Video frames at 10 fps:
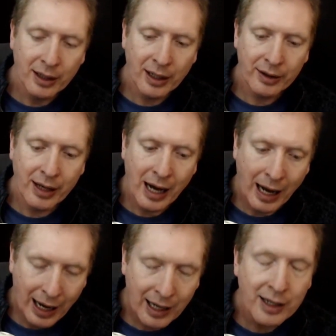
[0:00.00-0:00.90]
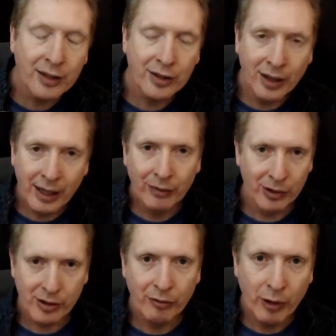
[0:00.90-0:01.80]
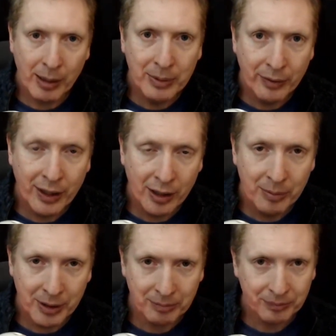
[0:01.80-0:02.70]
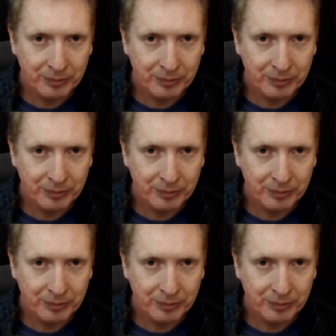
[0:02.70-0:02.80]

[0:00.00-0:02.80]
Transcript: at the highest levels of web development